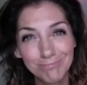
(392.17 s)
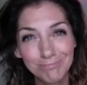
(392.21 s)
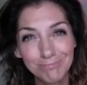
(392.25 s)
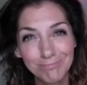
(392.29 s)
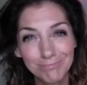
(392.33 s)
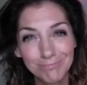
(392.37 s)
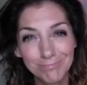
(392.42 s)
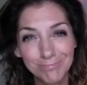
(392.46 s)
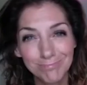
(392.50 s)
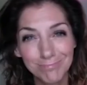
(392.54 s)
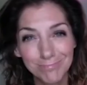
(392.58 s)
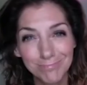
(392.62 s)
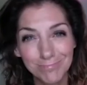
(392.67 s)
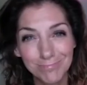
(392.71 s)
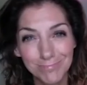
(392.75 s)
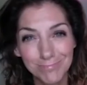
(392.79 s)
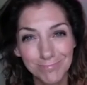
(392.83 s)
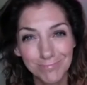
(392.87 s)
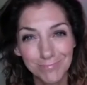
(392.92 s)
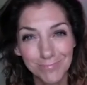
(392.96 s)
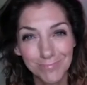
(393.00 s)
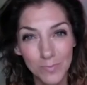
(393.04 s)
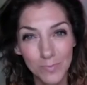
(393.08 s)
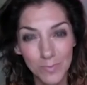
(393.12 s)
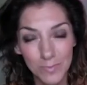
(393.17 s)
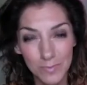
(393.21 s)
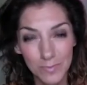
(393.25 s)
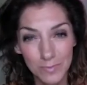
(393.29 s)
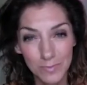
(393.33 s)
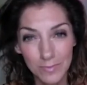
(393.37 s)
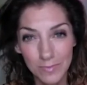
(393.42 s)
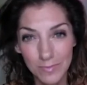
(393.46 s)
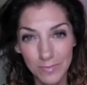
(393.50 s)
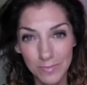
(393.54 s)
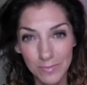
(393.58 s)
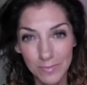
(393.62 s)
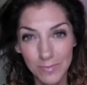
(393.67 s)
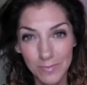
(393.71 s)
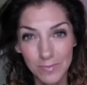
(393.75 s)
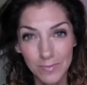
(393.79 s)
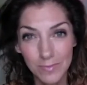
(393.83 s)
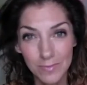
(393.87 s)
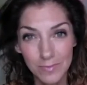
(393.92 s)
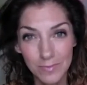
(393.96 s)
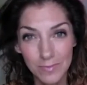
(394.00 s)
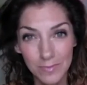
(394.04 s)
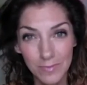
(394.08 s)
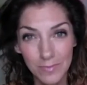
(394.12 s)

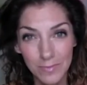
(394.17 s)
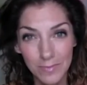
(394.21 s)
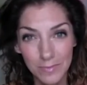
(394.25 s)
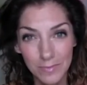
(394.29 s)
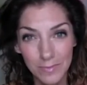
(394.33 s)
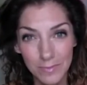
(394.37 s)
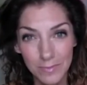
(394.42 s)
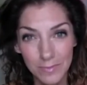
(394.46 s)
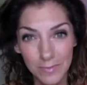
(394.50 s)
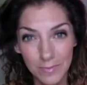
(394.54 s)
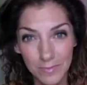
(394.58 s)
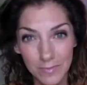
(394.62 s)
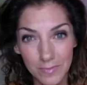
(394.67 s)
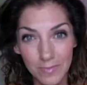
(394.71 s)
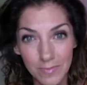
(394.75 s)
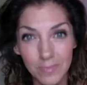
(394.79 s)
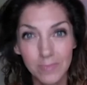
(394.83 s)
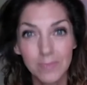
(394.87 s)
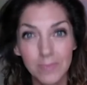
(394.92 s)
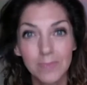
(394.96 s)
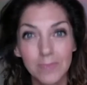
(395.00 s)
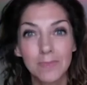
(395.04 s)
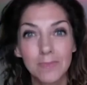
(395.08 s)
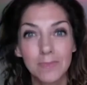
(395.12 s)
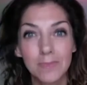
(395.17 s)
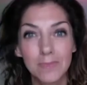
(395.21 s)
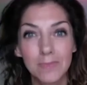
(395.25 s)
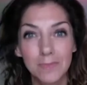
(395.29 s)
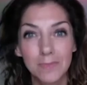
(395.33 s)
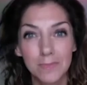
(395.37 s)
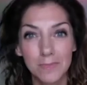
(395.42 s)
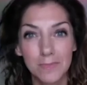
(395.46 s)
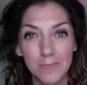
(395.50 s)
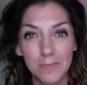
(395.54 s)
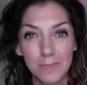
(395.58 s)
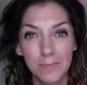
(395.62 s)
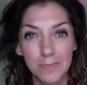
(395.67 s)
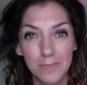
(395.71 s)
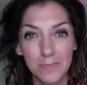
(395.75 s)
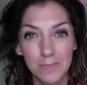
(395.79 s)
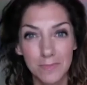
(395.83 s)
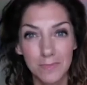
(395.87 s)
The person shown says nothing.